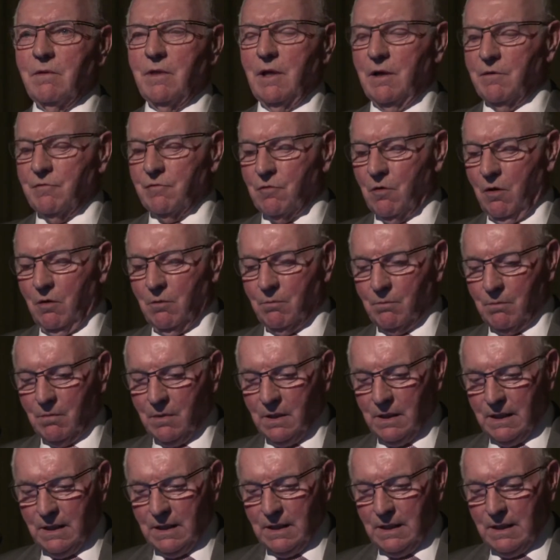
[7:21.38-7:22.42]
therefrom.
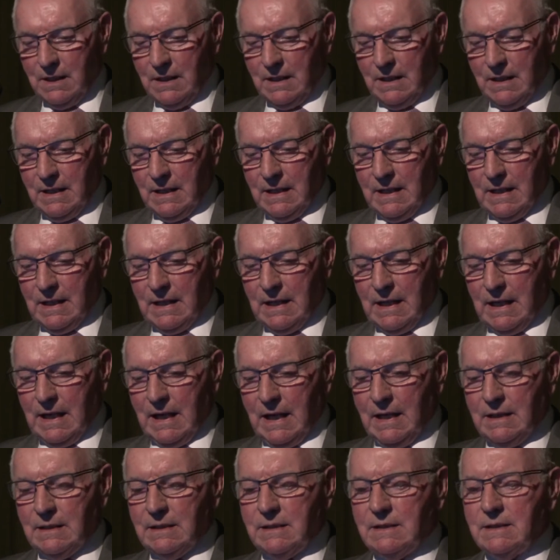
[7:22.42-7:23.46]

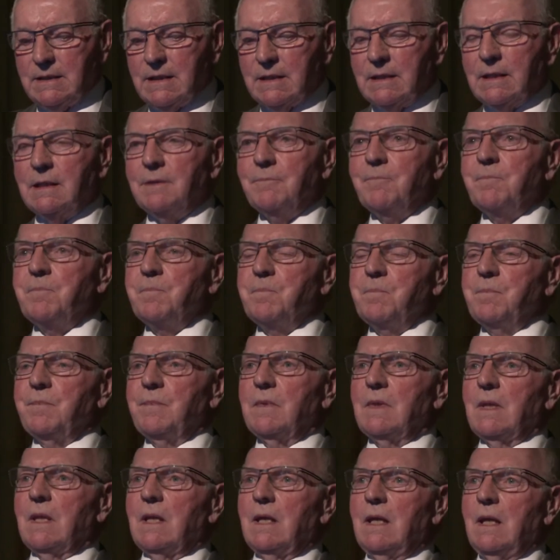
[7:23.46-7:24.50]
And
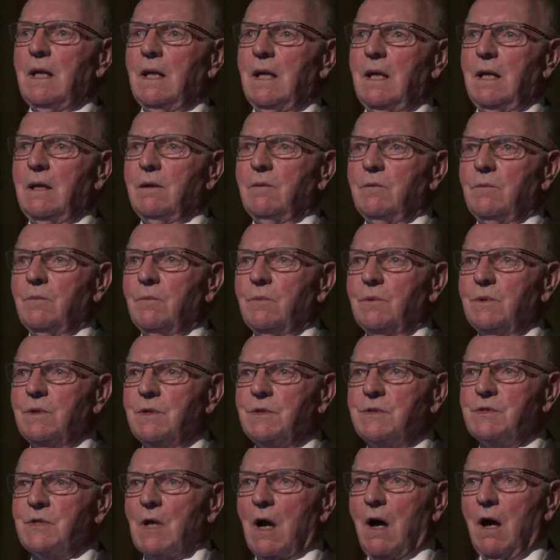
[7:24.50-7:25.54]
it
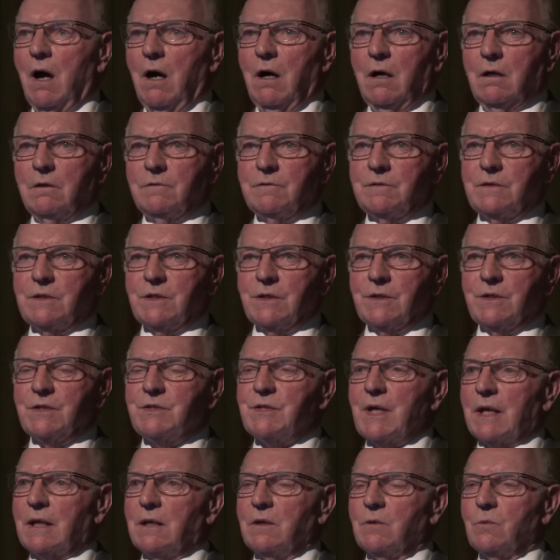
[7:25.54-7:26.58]
was after the
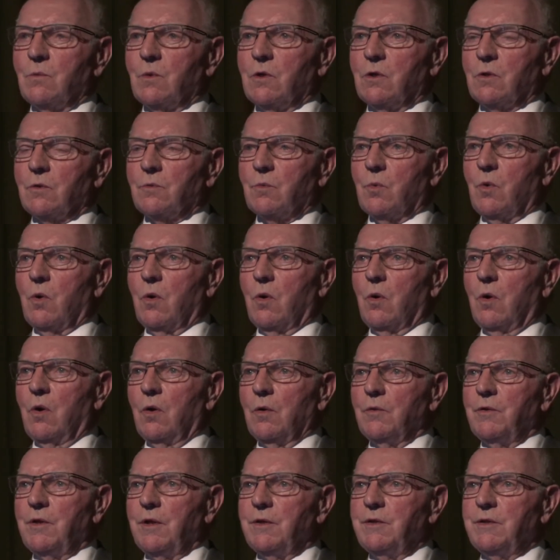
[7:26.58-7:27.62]
Second World
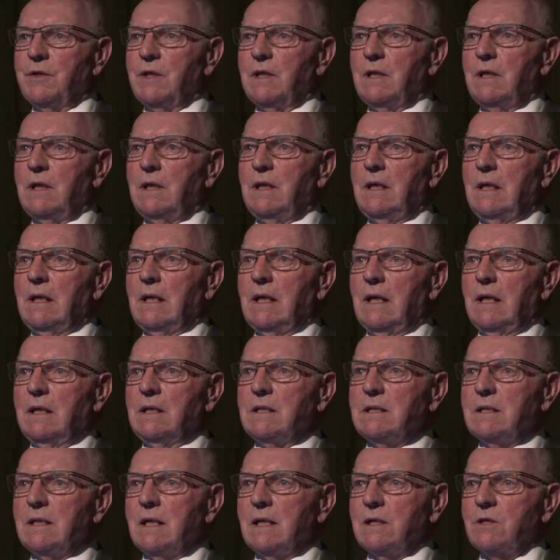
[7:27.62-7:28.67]
War that the
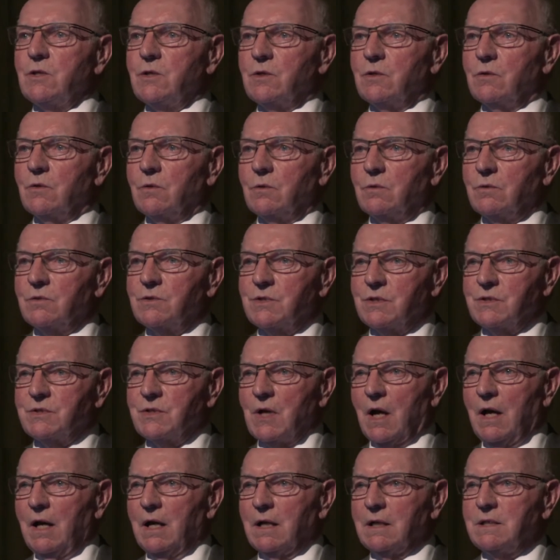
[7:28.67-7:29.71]
International
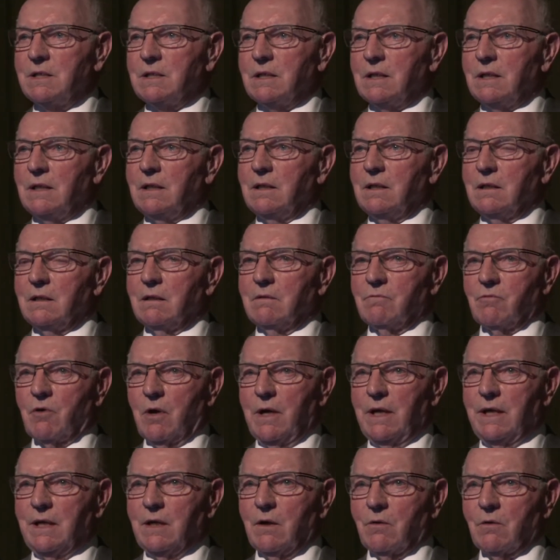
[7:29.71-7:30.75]
Society of
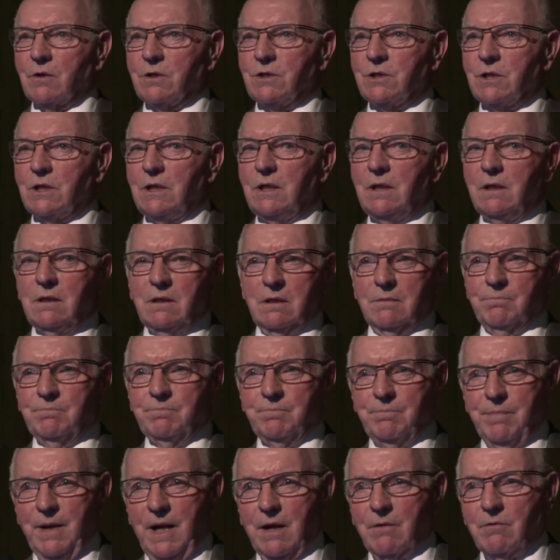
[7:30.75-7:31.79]
Radiology, the
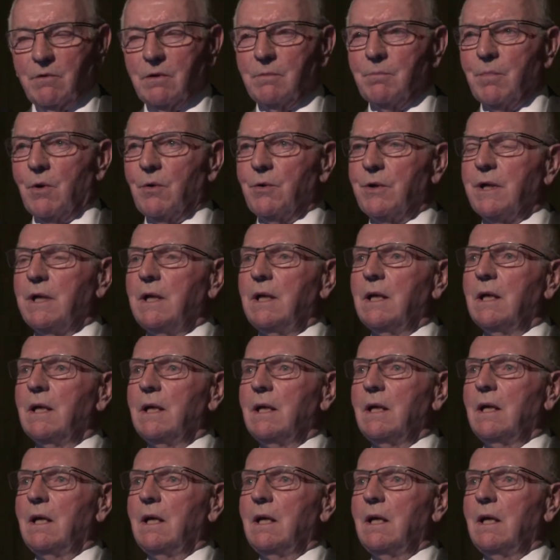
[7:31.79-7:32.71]
parent body,